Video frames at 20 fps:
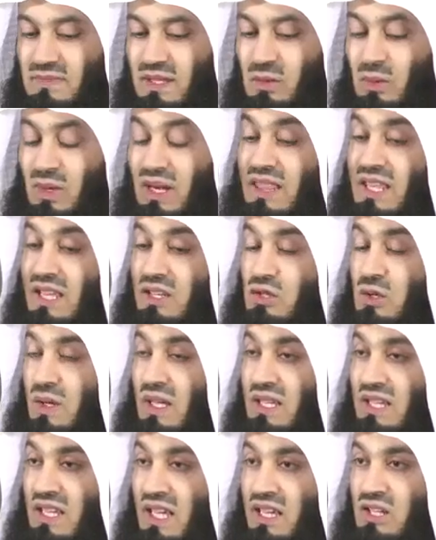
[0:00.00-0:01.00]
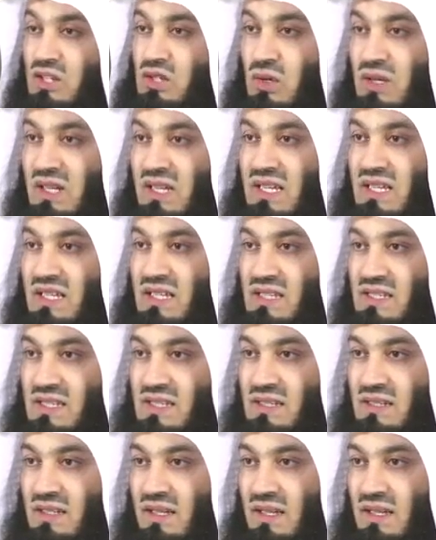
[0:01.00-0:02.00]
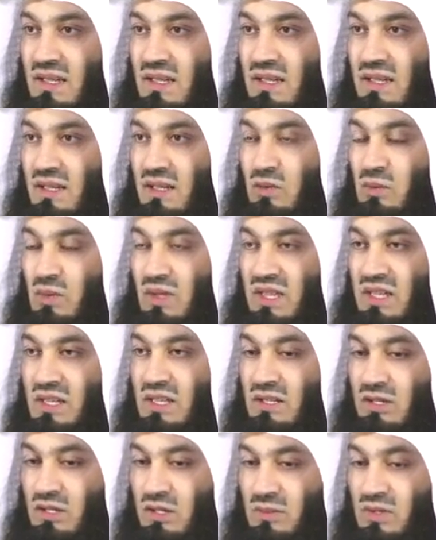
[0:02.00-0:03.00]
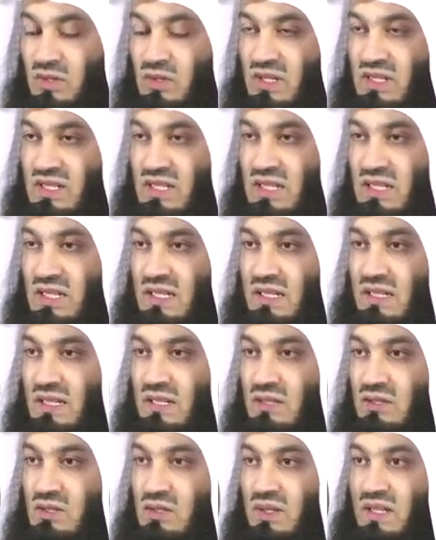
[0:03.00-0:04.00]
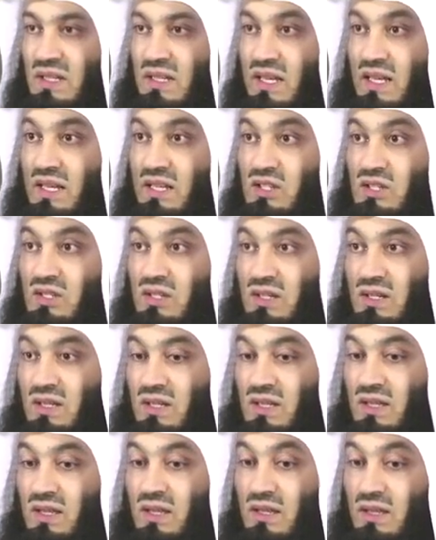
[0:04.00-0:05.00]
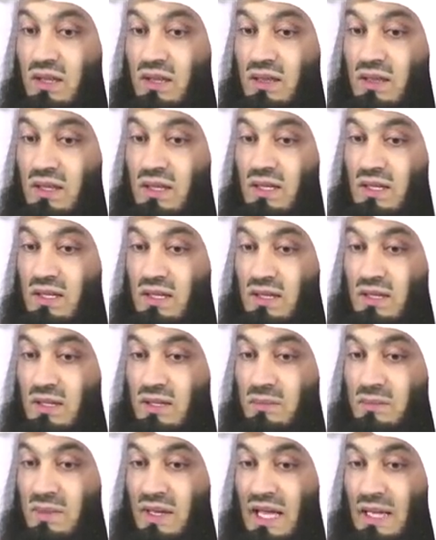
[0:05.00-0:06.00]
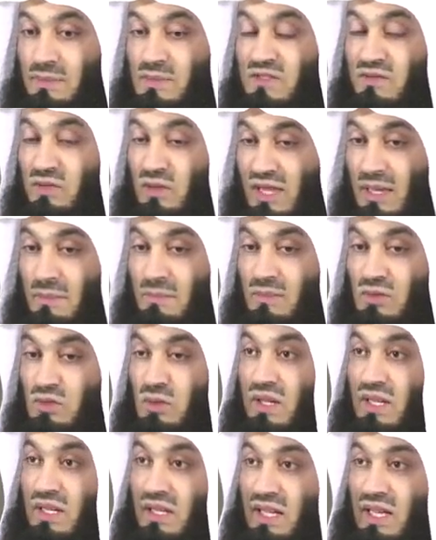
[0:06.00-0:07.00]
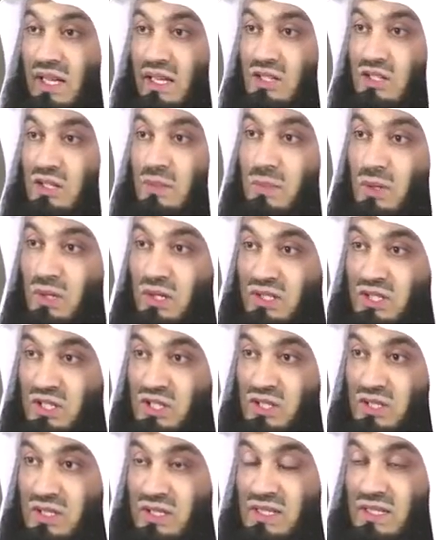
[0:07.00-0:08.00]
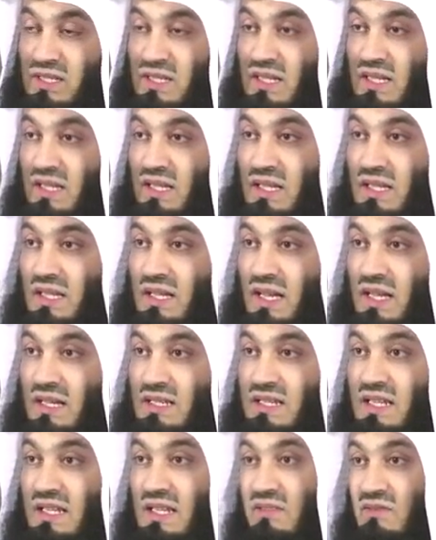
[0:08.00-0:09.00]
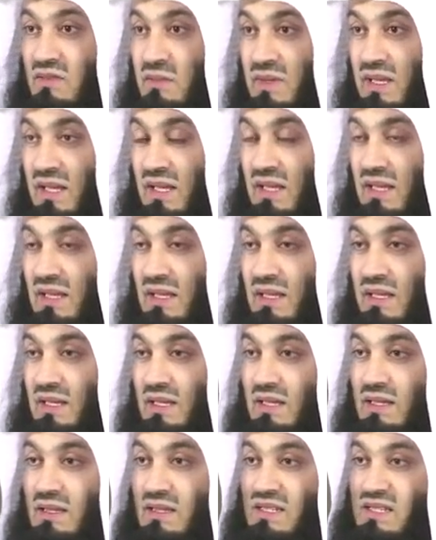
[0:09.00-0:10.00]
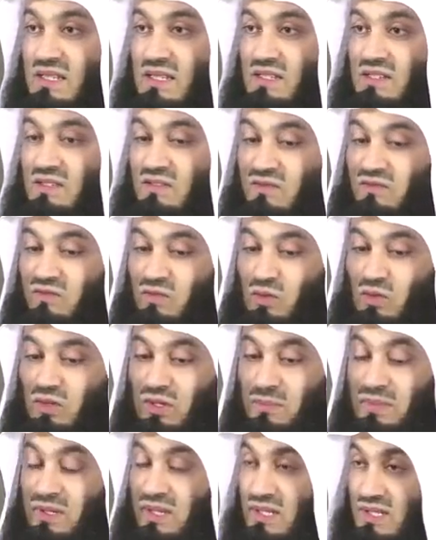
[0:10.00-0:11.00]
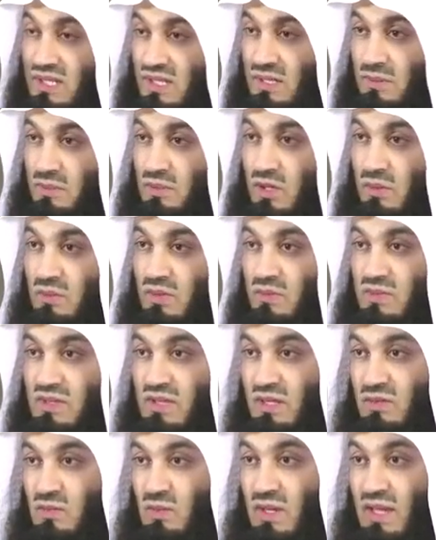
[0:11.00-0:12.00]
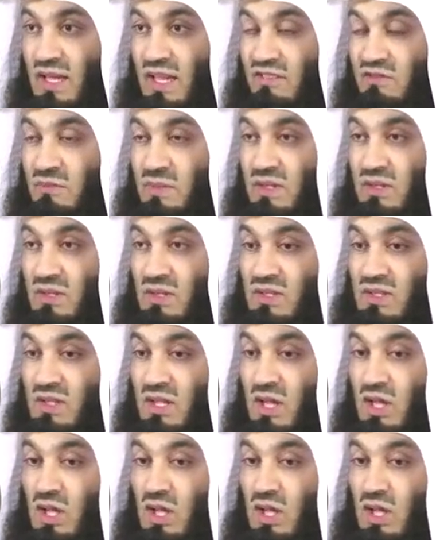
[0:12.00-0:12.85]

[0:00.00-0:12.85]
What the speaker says: Well, I think to engage your leaders within community, to engage perhaps for them to engage the politicians and take it from there. This is for the political problems that we have, because